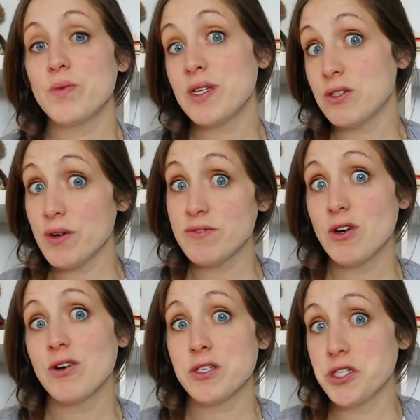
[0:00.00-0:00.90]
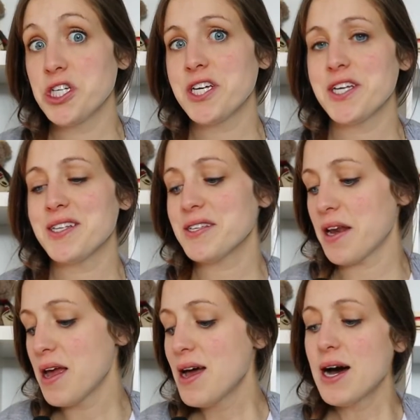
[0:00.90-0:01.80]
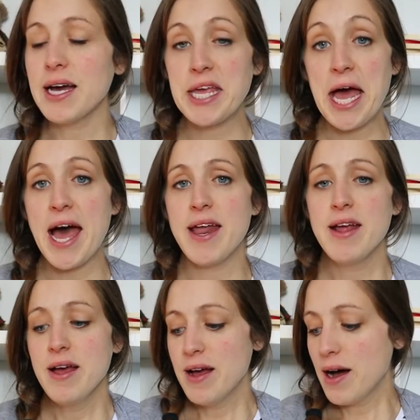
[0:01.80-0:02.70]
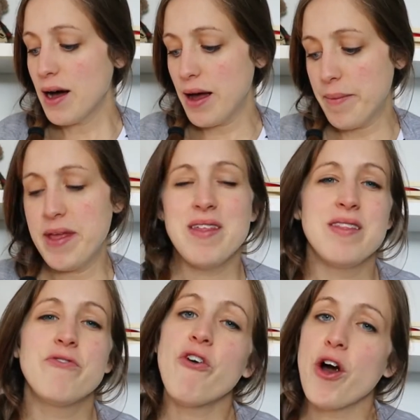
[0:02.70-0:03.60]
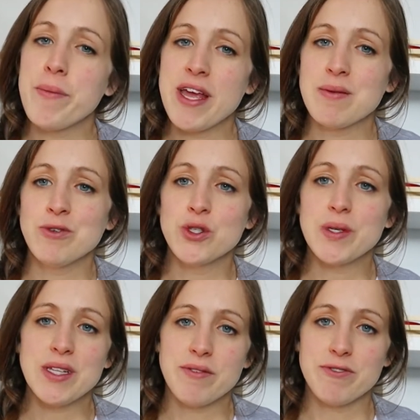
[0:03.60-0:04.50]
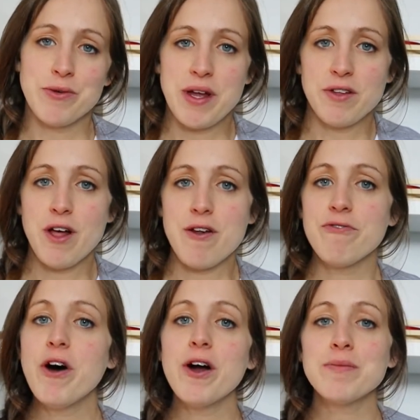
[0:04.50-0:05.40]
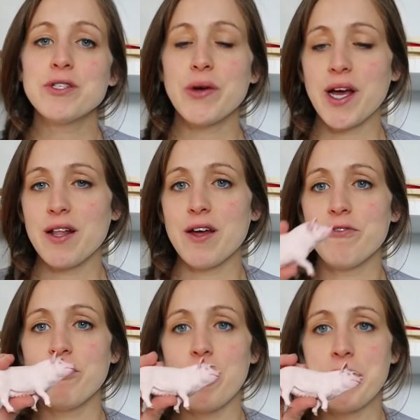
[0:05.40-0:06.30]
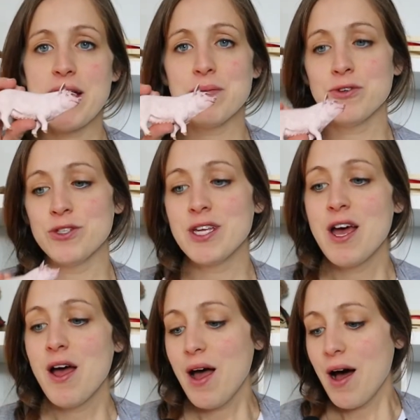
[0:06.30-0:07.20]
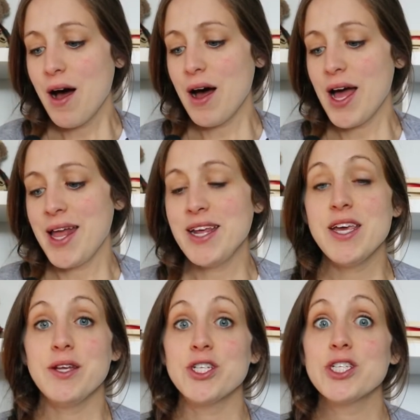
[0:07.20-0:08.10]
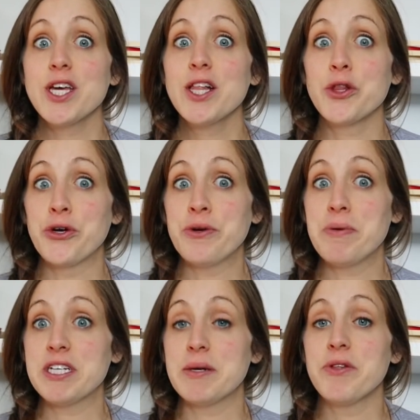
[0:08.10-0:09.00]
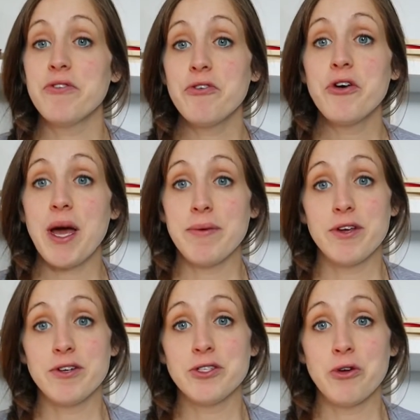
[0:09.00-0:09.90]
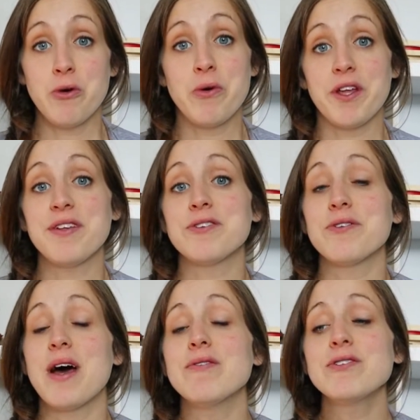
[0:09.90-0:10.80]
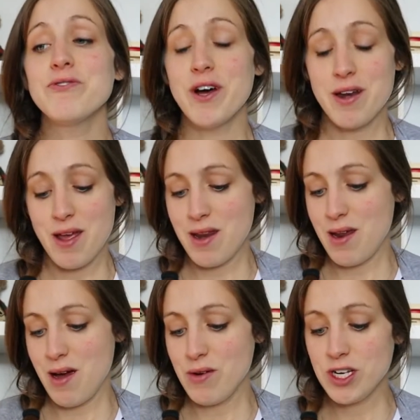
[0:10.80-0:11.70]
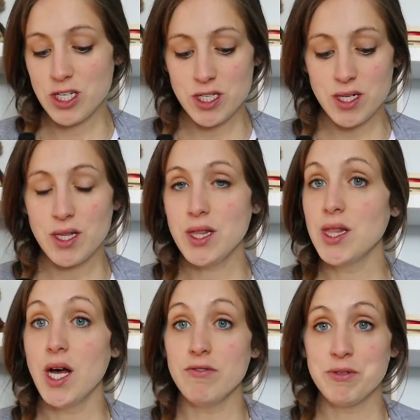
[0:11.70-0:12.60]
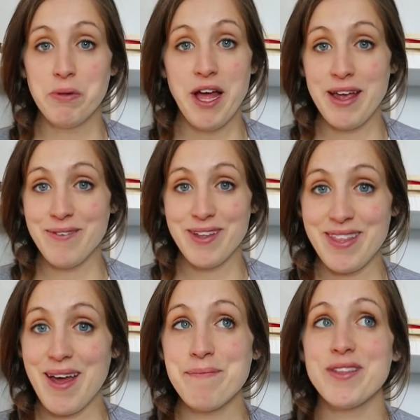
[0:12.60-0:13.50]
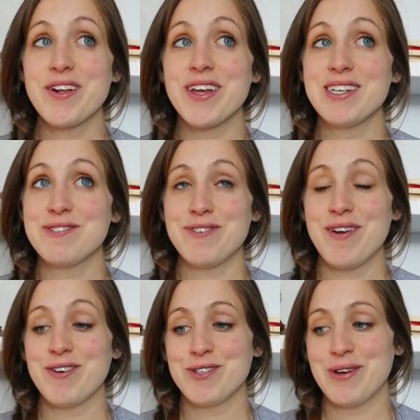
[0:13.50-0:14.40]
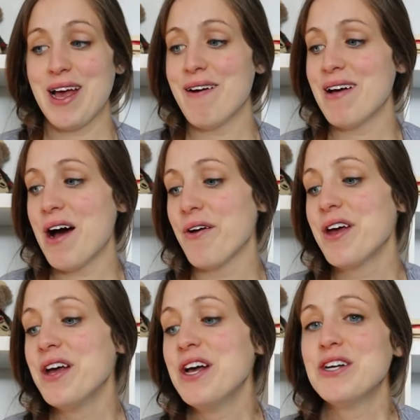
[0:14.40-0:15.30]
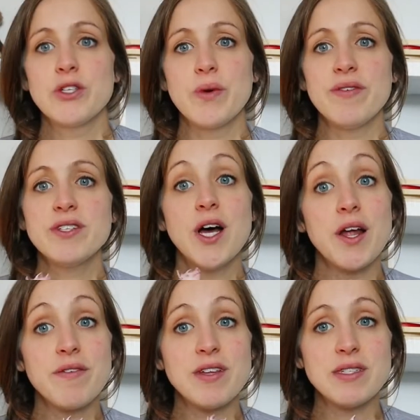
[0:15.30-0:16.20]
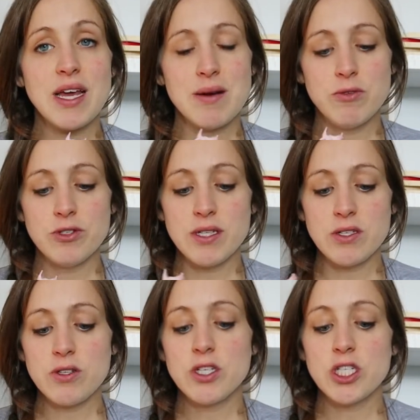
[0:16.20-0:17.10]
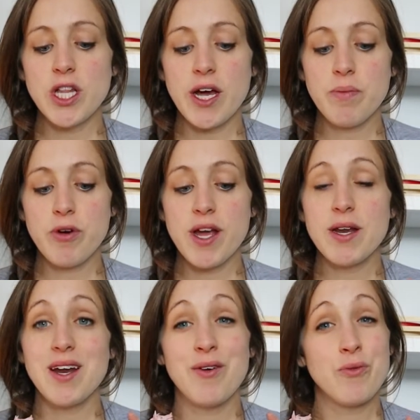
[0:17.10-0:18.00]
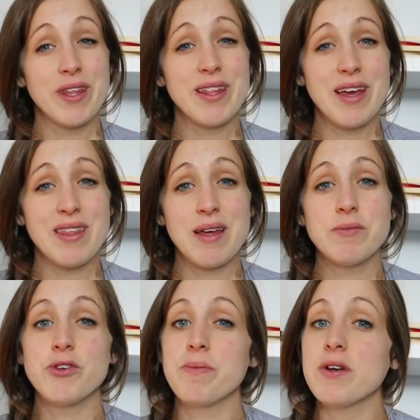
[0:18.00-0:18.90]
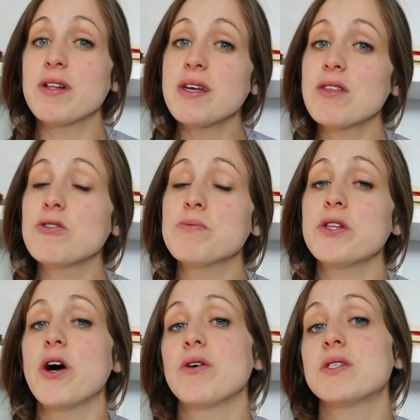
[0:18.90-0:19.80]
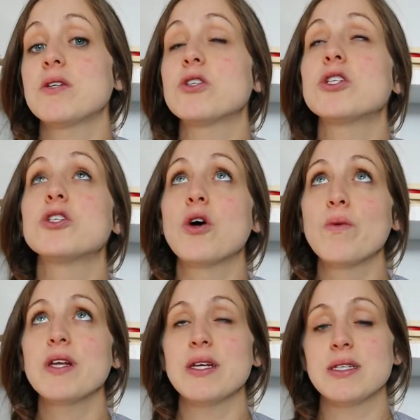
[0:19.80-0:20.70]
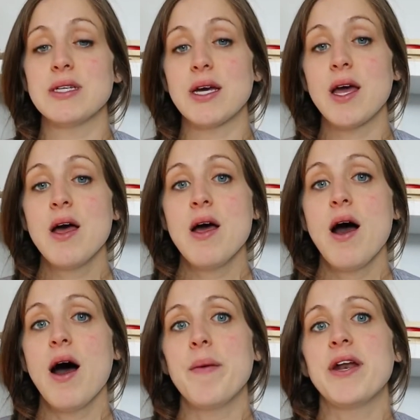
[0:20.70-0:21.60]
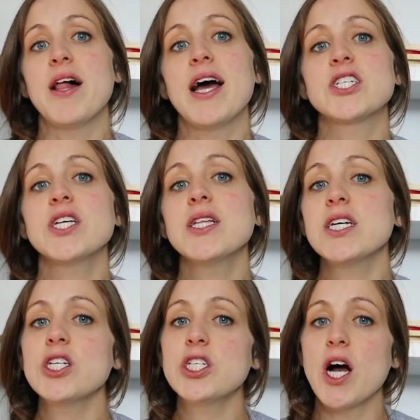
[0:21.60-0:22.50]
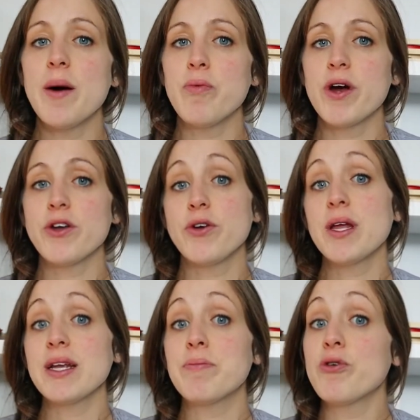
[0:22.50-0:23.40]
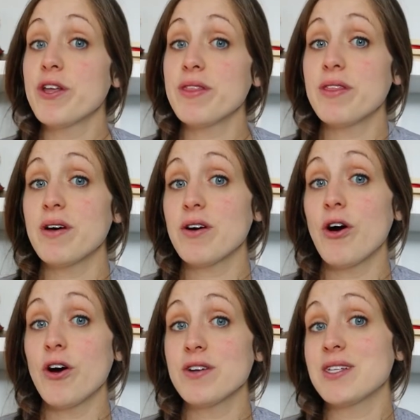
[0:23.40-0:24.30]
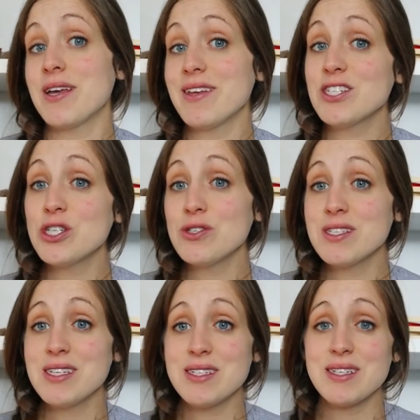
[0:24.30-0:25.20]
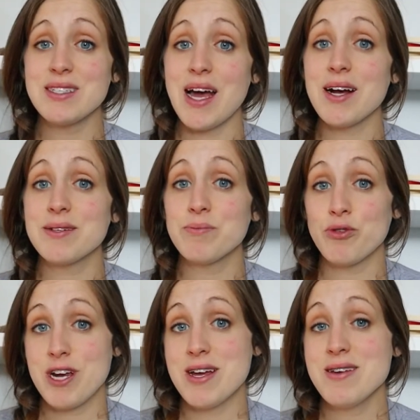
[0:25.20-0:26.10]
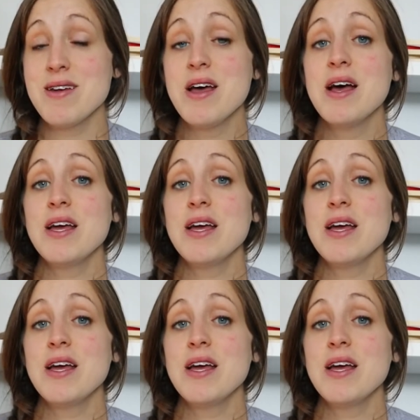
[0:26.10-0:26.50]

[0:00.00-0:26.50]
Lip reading: We do have dogs and chickens and a cat. And then farm animals. We live around a lot of farms, so I got a lot of farm animals. And he just like picked up on the vocabulary so quickly. So that was fun. And now he just loves playing them. They're like his favorite toy to have out. So we have a ton of these animals. These are the Schleck brand and I really like them. So I'm going to link those below because they're just so realistic. And I'll actually link a shop where you can print the cards. And I think she uses these exact brand.